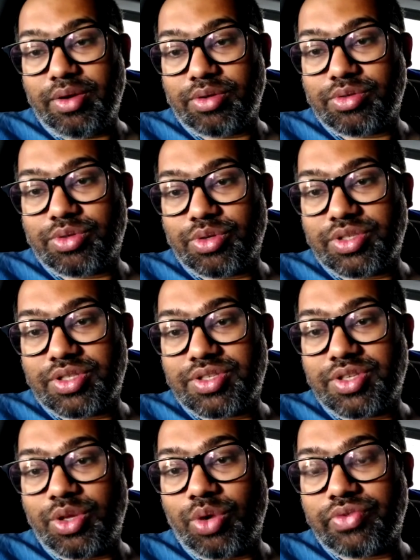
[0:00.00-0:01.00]
also is the
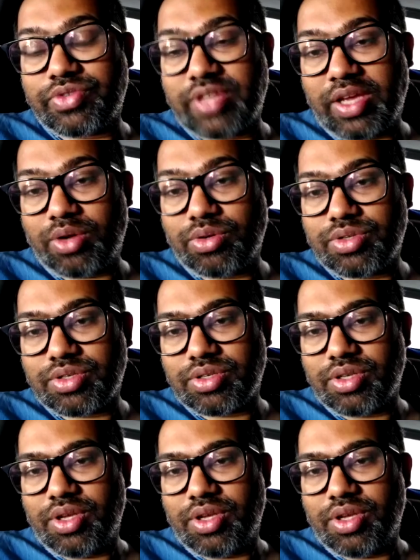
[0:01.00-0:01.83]
CEO of Psychos.